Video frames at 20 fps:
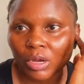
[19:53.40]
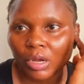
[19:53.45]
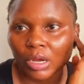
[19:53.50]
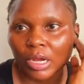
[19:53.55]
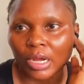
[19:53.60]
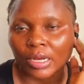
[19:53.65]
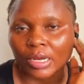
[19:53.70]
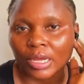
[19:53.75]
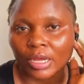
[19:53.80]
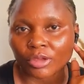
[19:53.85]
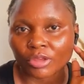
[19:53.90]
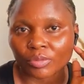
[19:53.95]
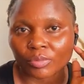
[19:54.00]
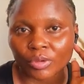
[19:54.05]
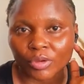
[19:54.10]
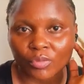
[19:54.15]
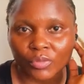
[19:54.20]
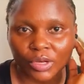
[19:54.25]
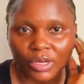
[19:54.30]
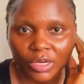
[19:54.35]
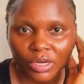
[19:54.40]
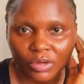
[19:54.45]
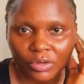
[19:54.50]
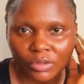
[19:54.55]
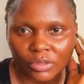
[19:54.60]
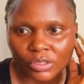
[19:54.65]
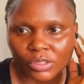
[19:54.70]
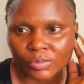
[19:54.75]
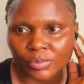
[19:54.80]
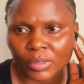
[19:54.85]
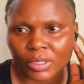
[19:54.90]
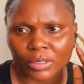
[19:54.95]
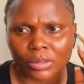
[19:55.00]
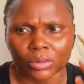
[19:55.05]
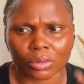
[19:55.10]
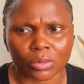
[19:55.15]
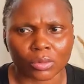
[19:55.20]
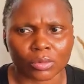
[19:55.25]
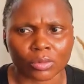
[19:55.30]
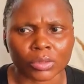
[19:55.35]
an argument with their husband
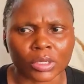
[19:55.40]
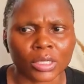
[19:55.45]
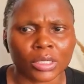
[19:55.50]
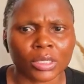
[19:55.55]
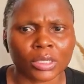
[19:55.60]
or